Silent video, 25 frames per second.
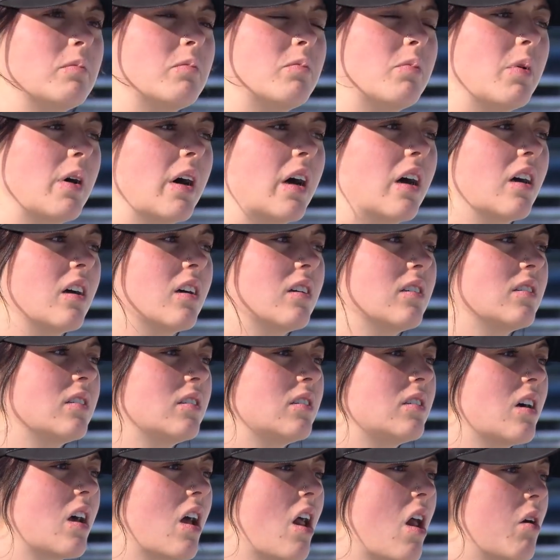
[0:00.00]
but
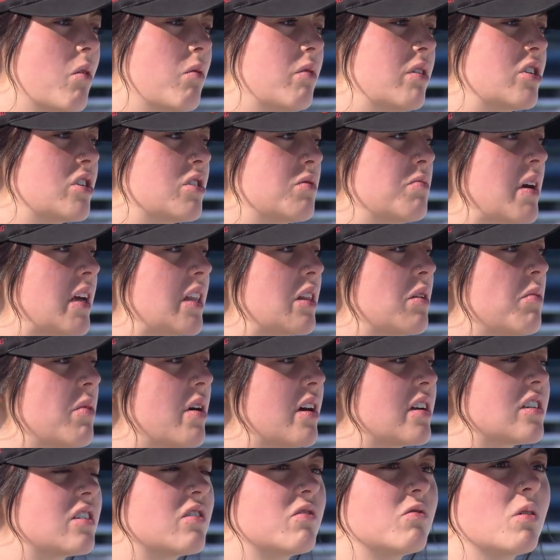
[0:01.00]
we just make the
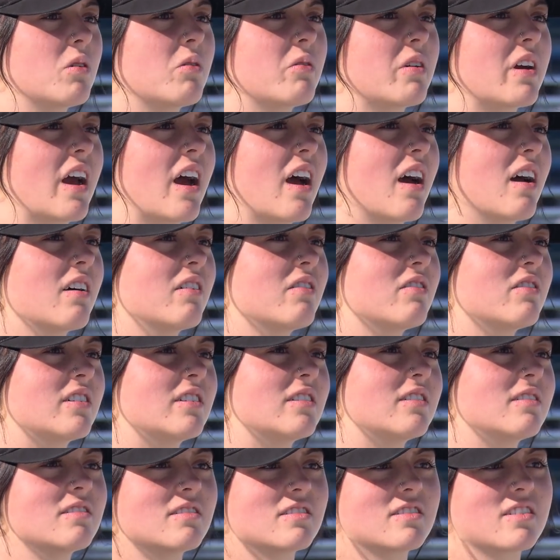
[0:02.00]
best of what we have
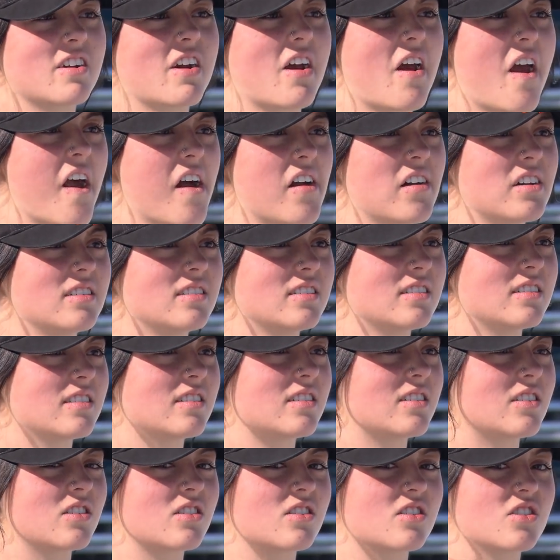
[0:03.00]
and
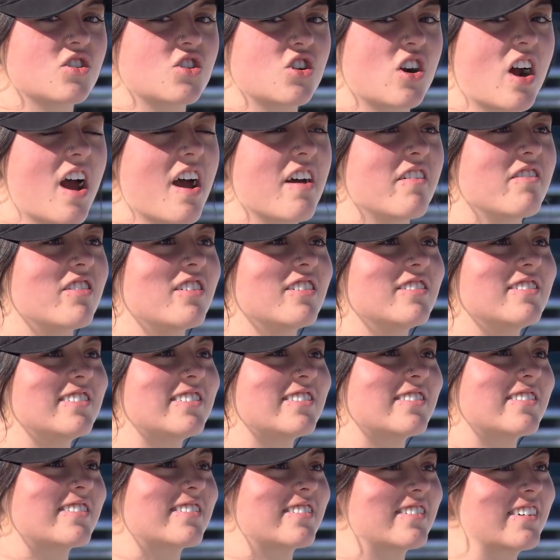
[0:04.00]
drive,
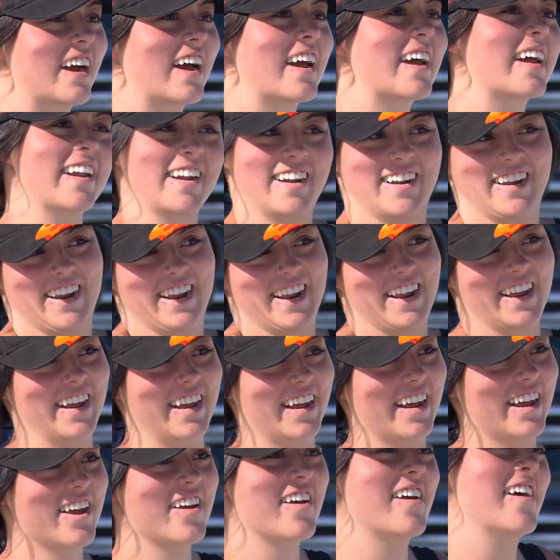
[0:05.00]
right?
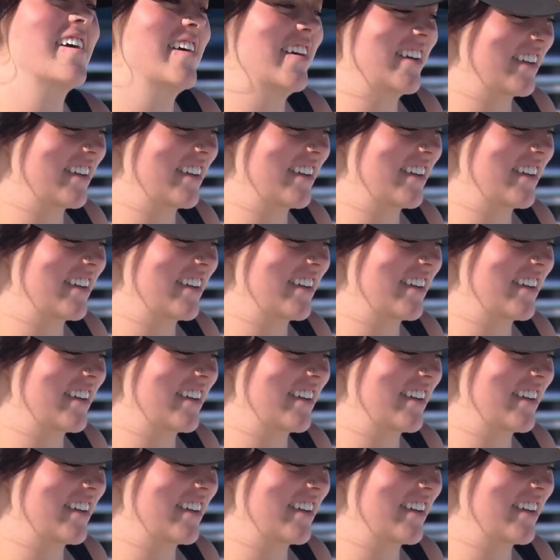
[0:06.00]
Because